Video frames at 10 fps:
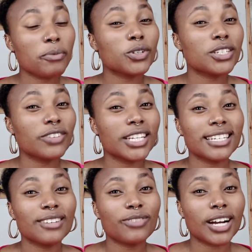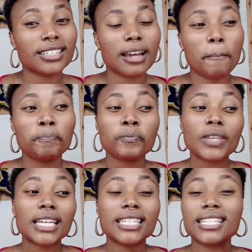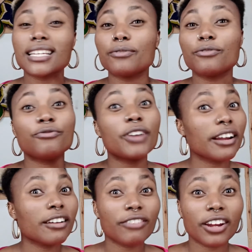motivating factor. It is a very